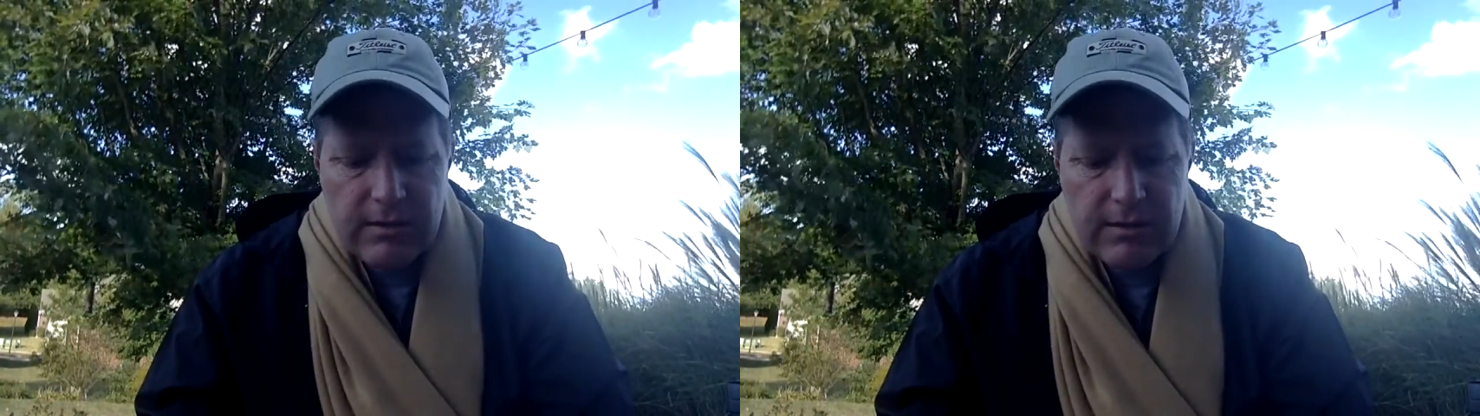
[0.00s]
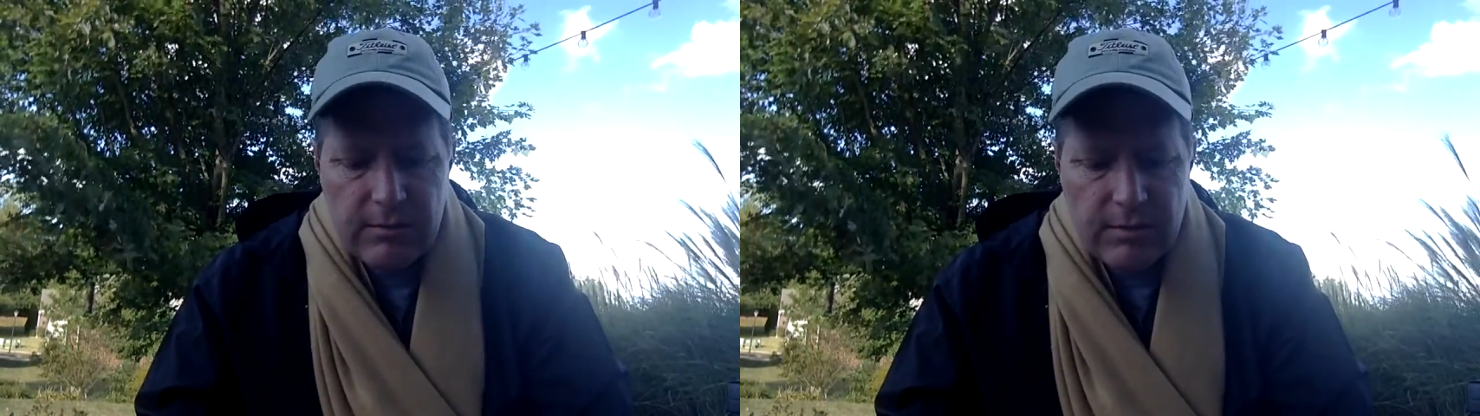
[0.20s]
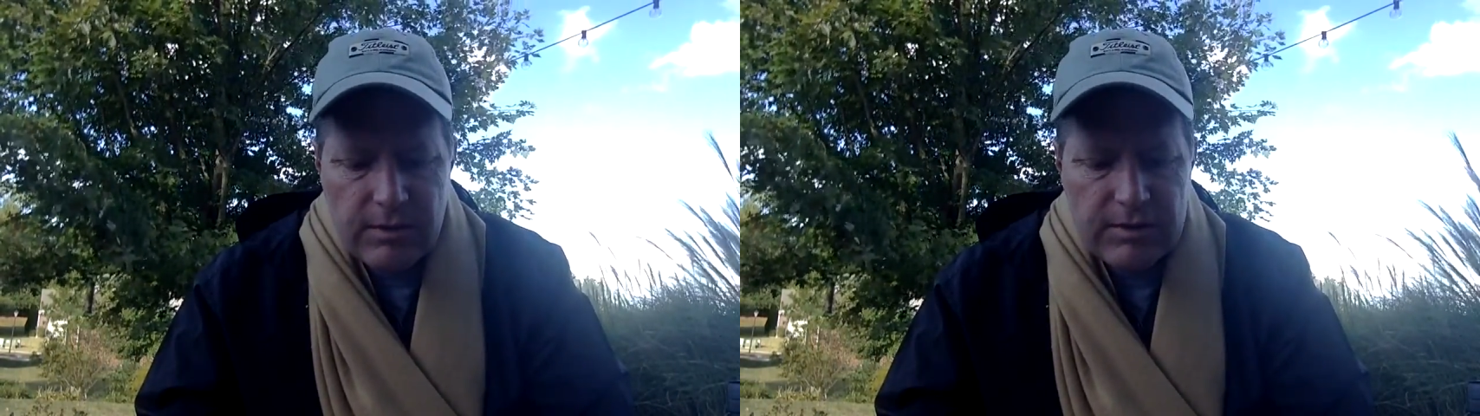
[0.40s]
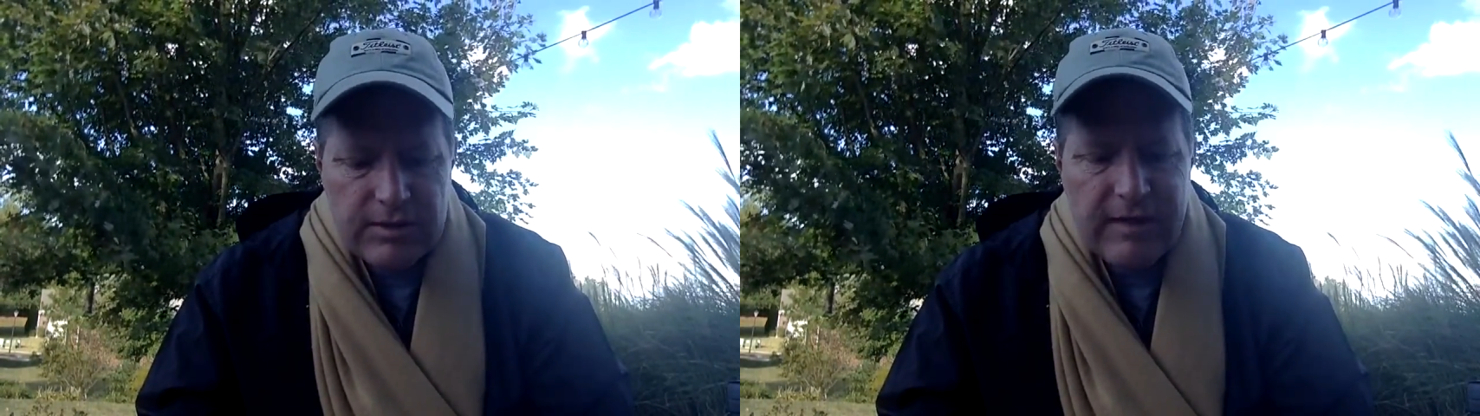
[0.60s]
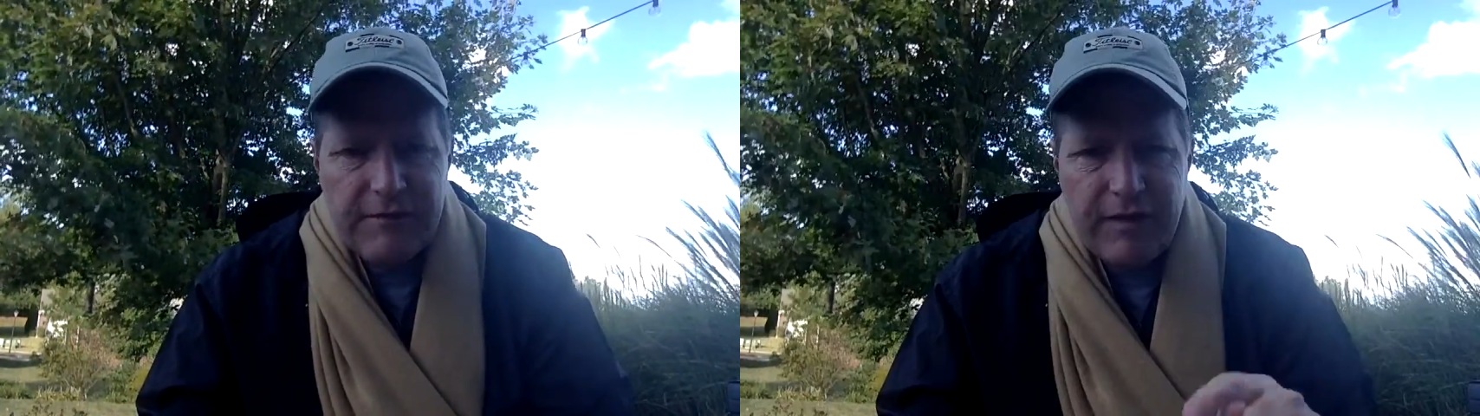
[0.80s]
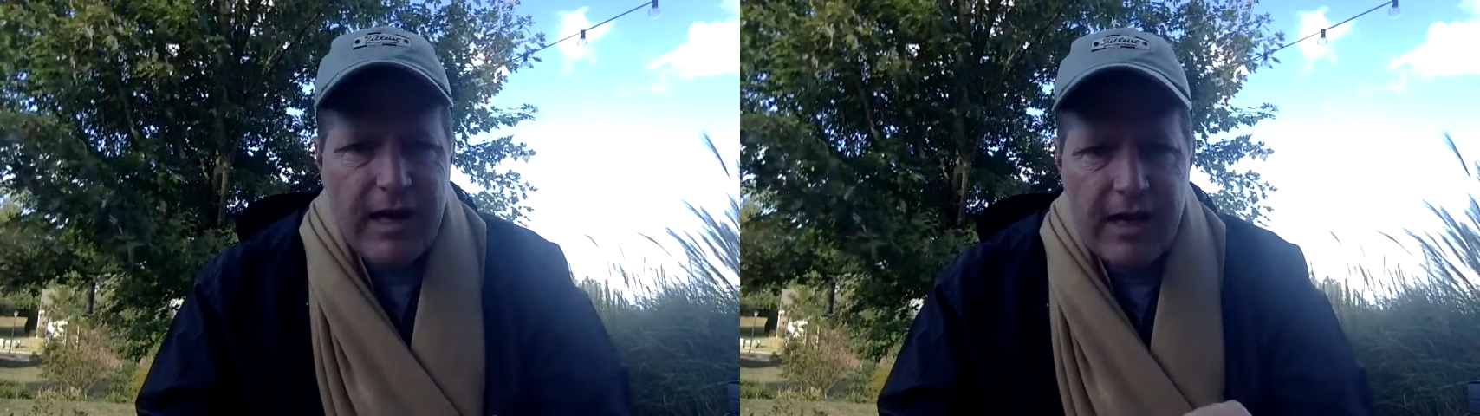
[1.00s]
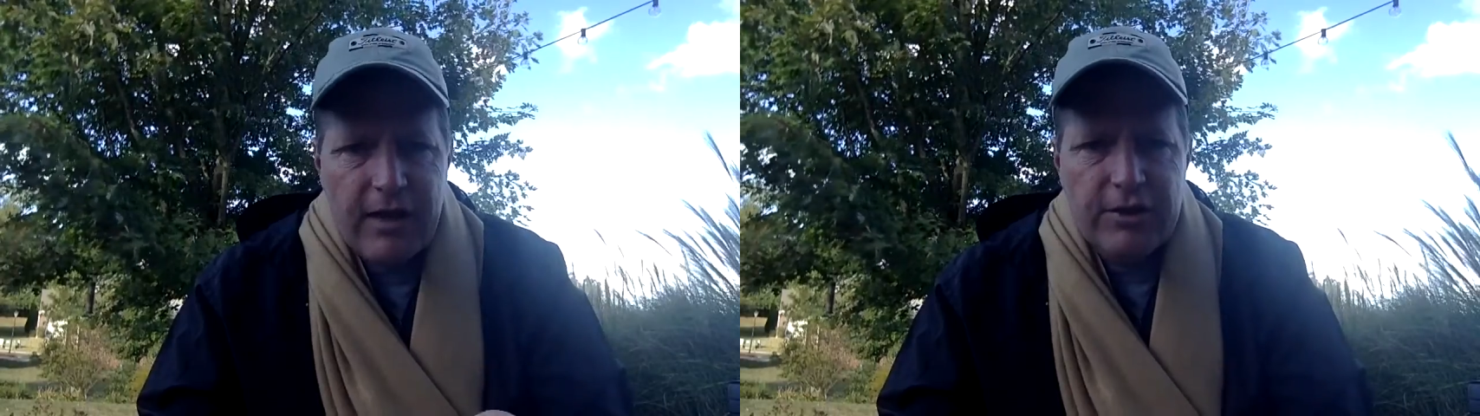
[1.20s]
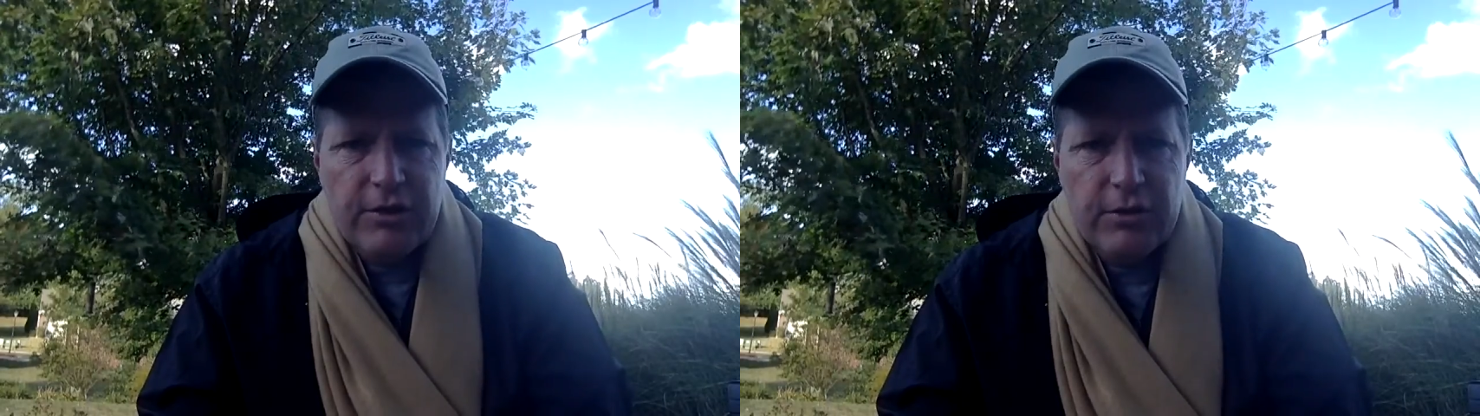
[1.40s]
We're going to say "Phi
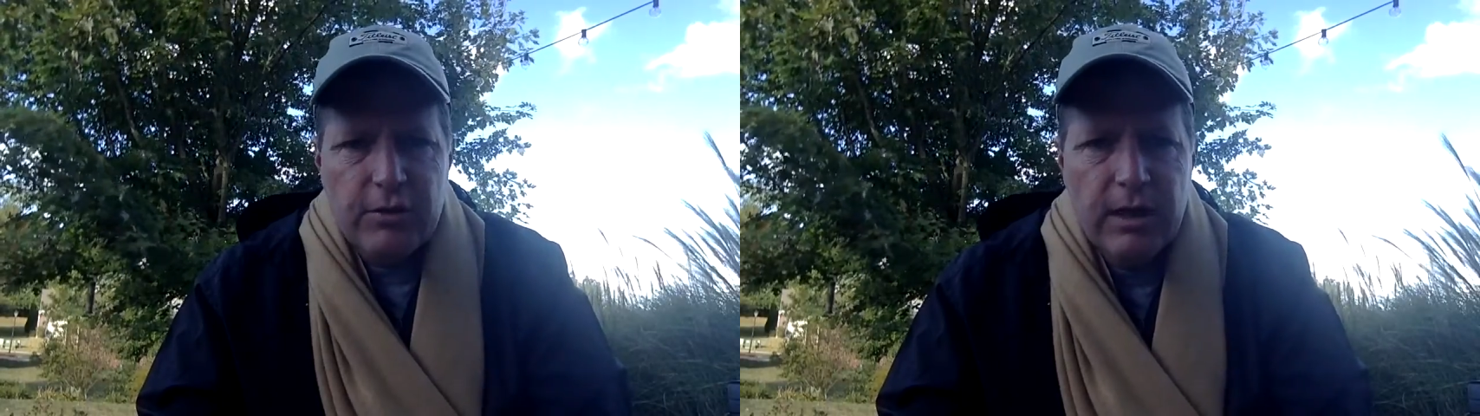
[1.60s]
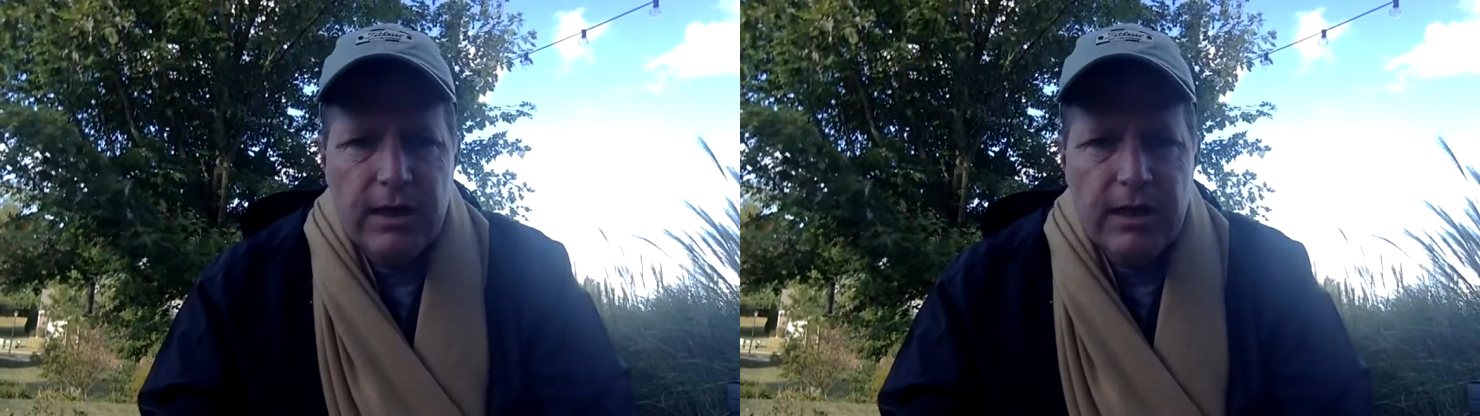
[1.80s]
on you,"